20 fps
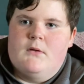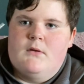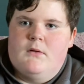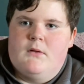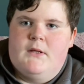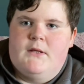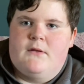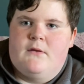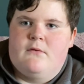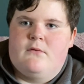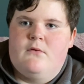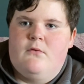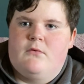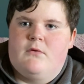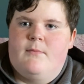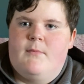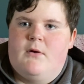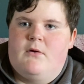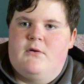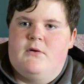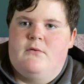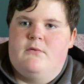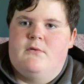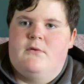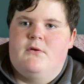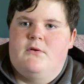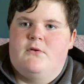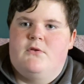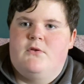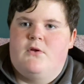like there's no tomorrow.
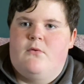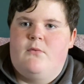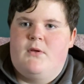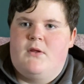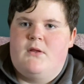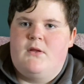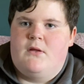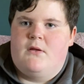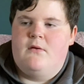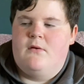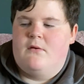They're so easy.